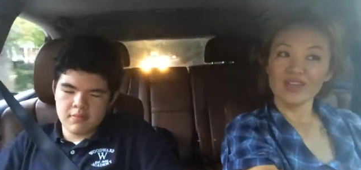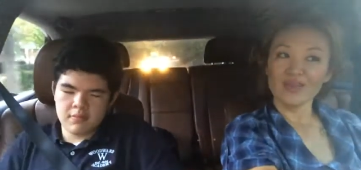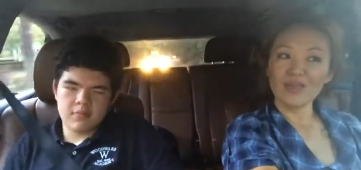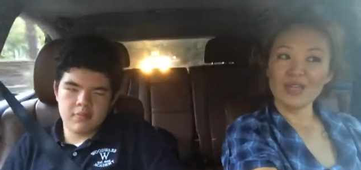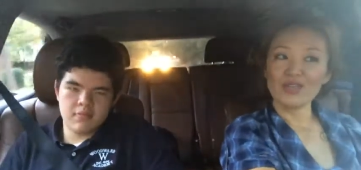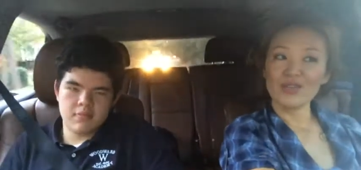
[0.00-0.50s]

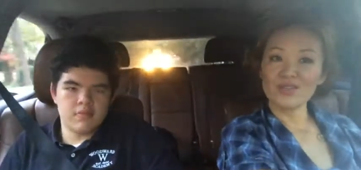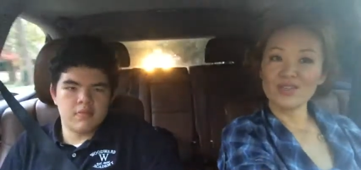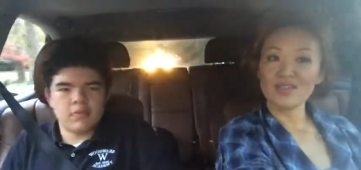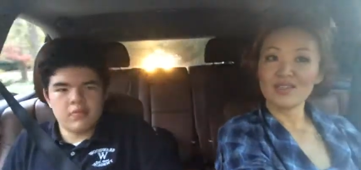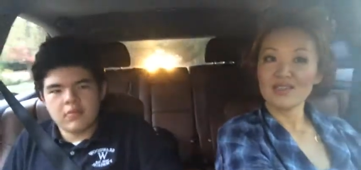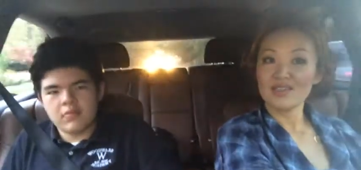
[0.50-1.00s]
Speaker 1: than you. My
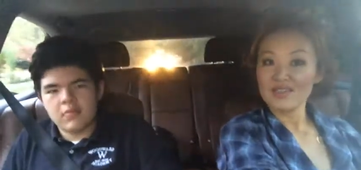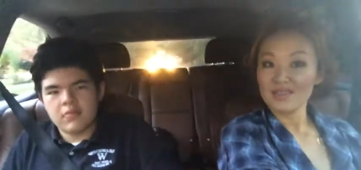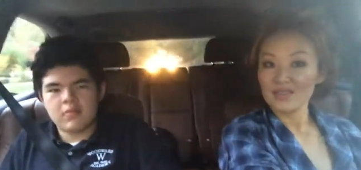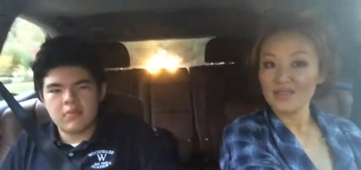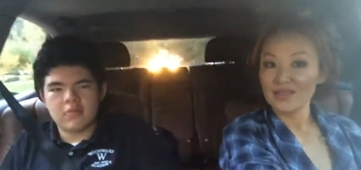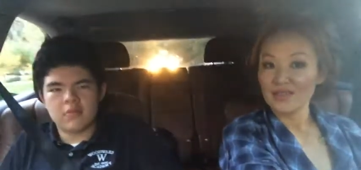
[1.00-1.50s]

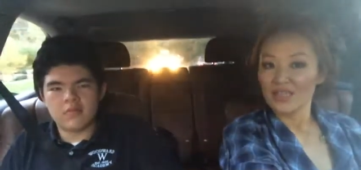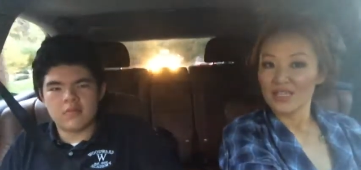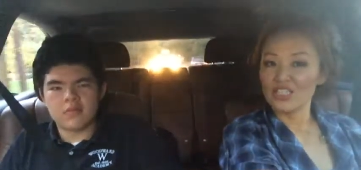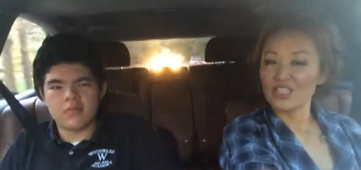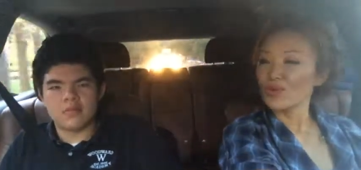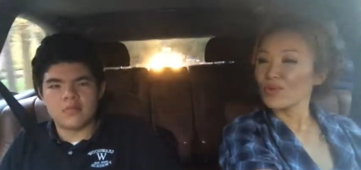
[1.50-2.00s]

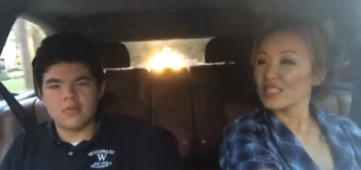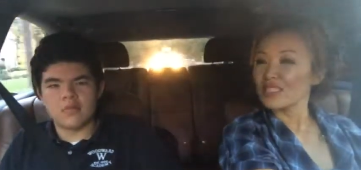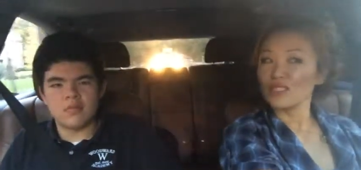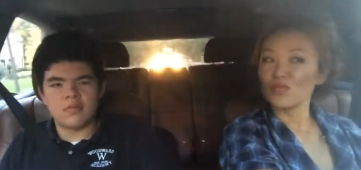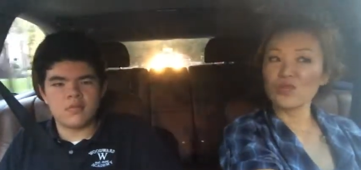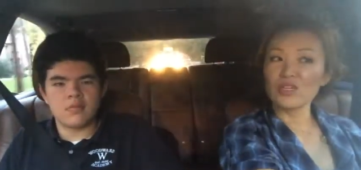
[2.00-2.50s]
yoga. You know what?
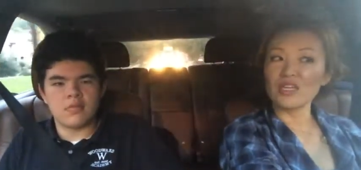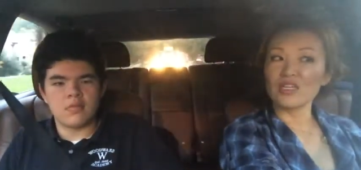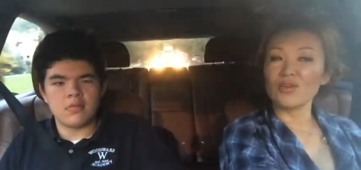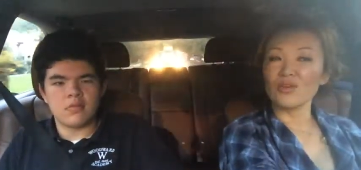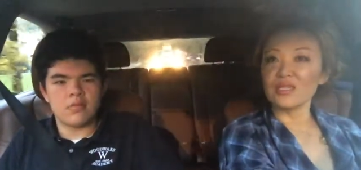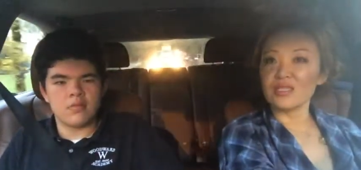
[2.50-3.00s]
Since we're not
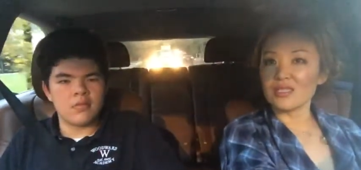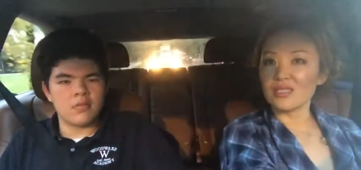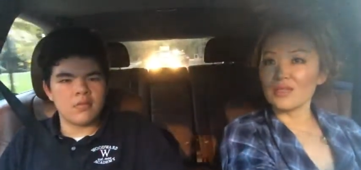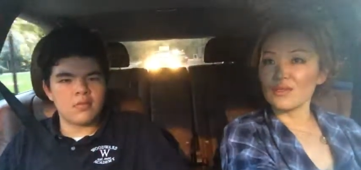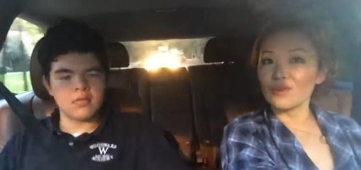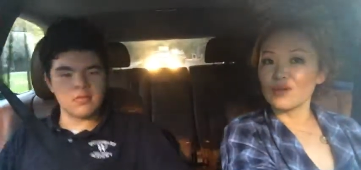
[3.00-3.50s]
going
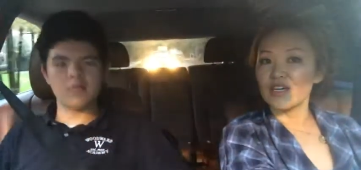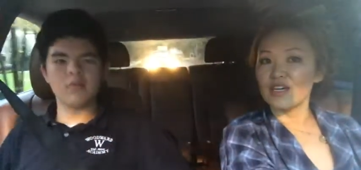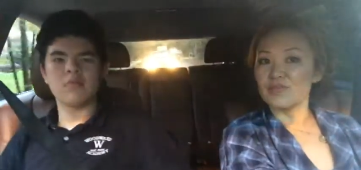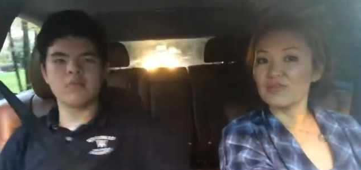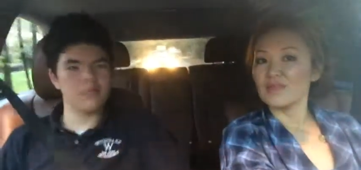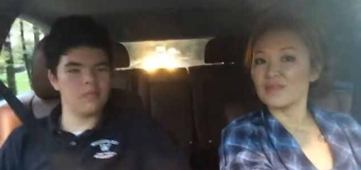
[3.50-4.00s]
to
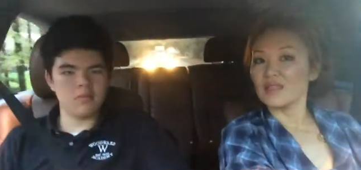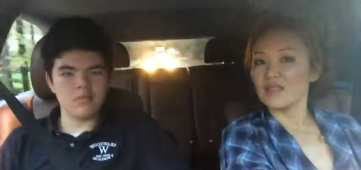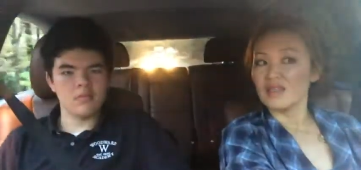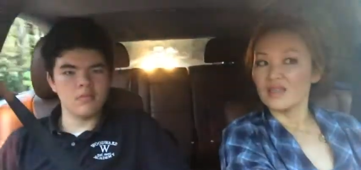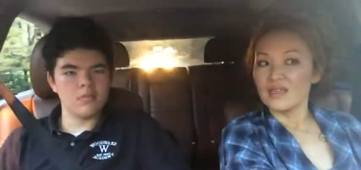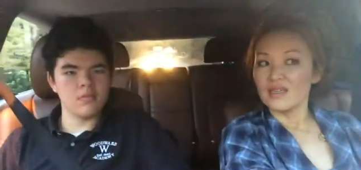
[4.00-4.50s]

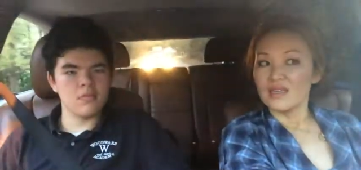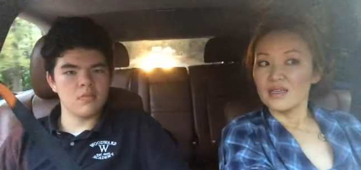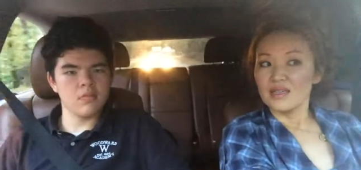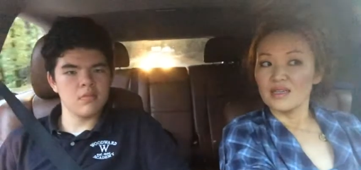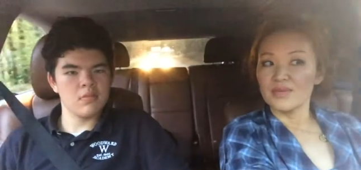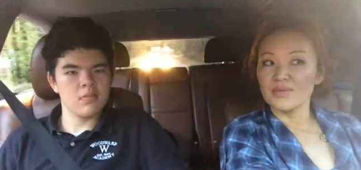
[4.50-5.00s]

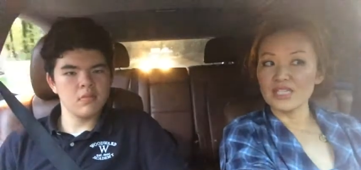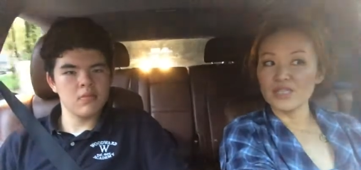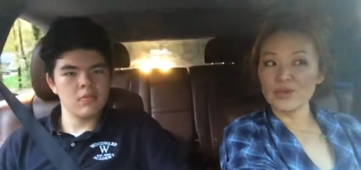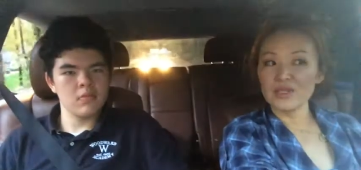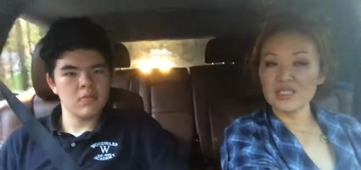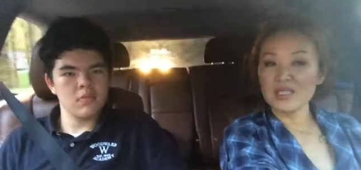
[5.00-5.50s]
um,
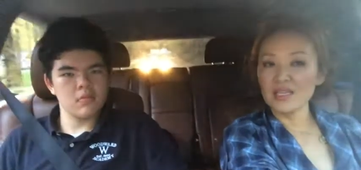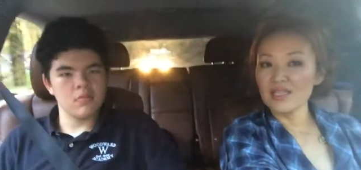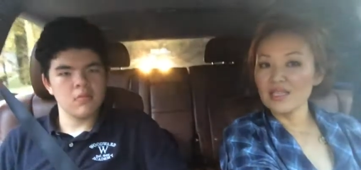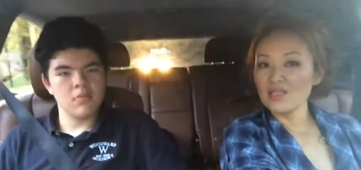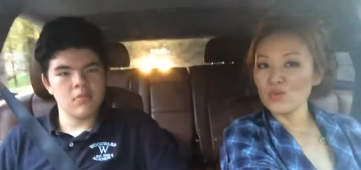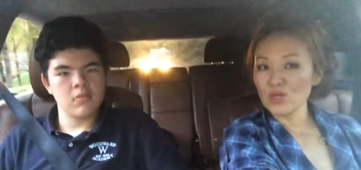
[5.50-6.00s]
baseball today,
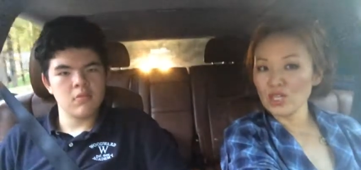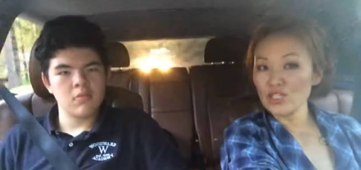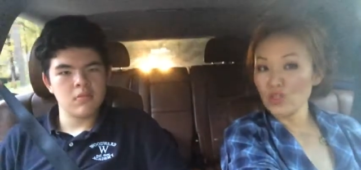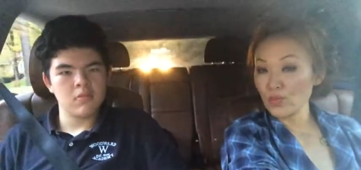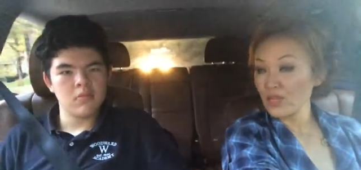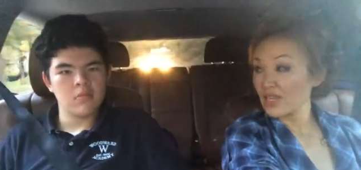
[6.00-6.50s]
let's work
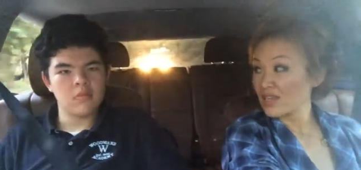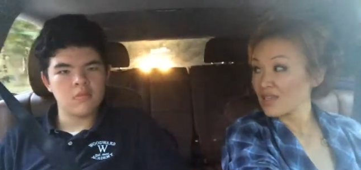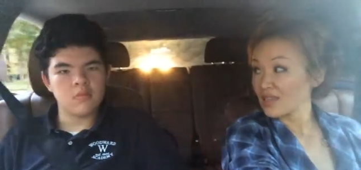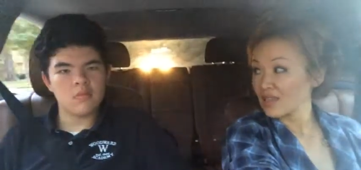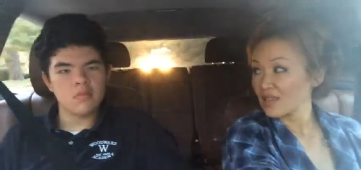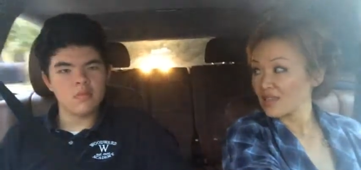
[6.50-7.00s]
on your
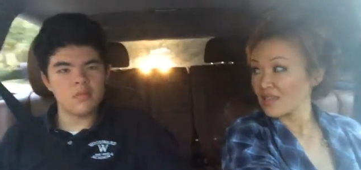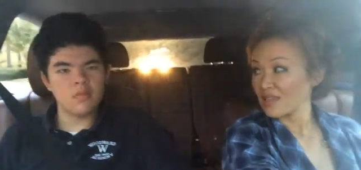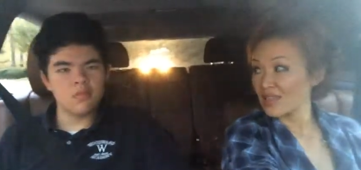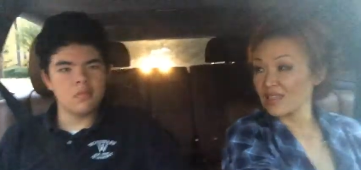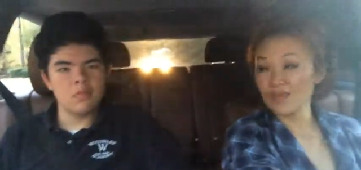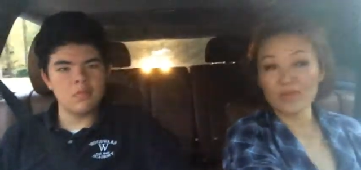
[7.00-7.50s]
plank
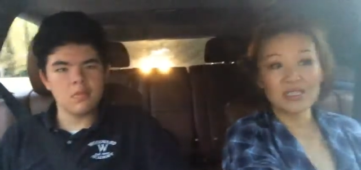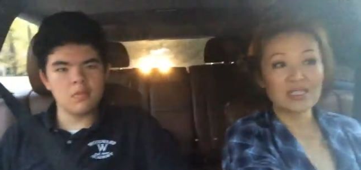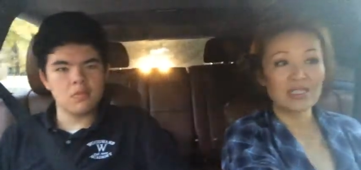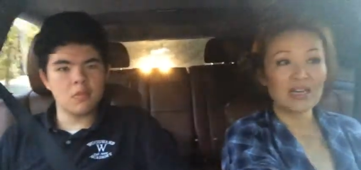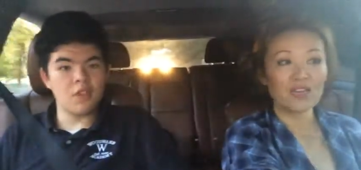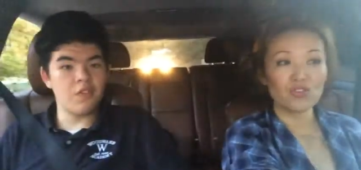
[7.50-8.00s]
and let me
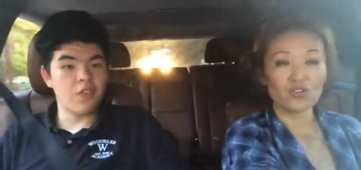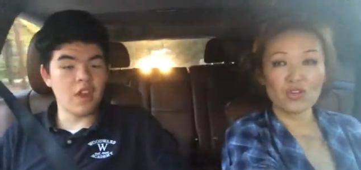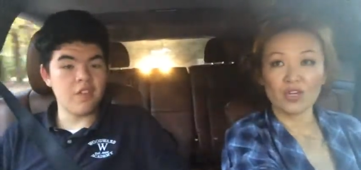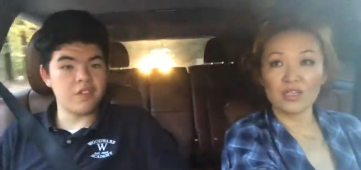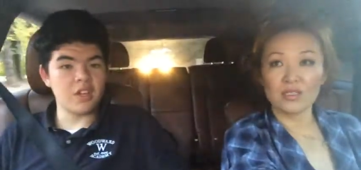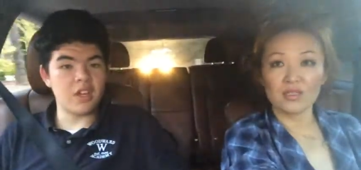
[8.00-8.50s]
see how
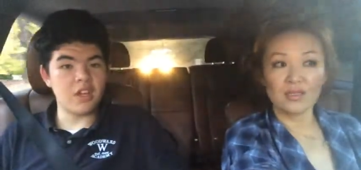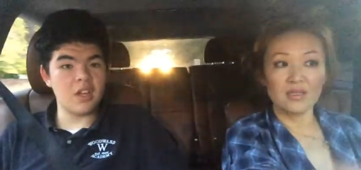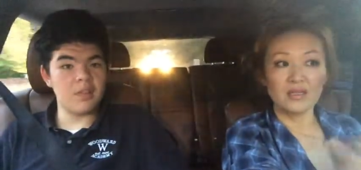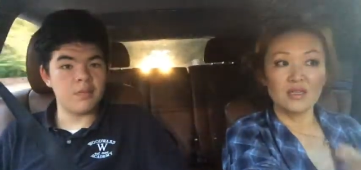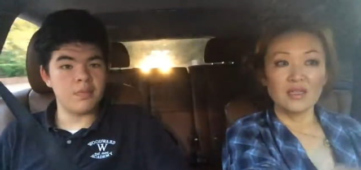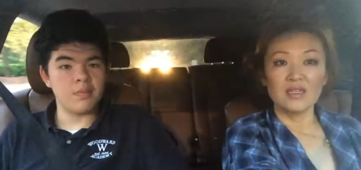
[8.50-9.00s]
strong.
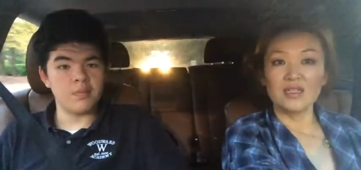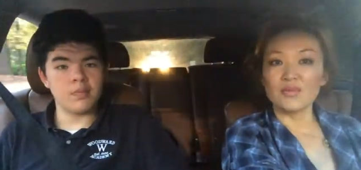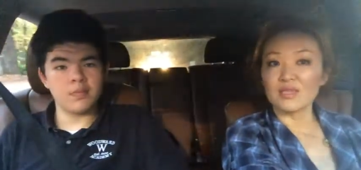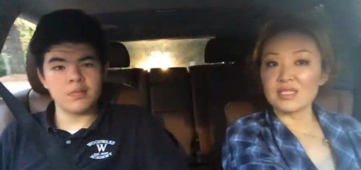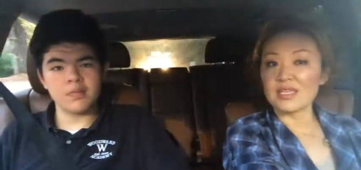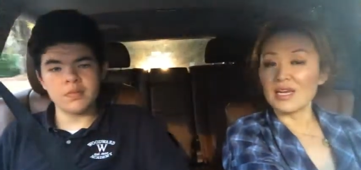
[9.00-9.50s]
Let
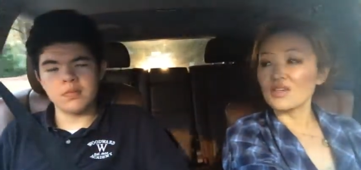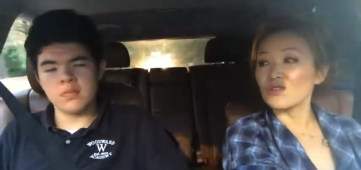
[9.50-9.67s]
me see how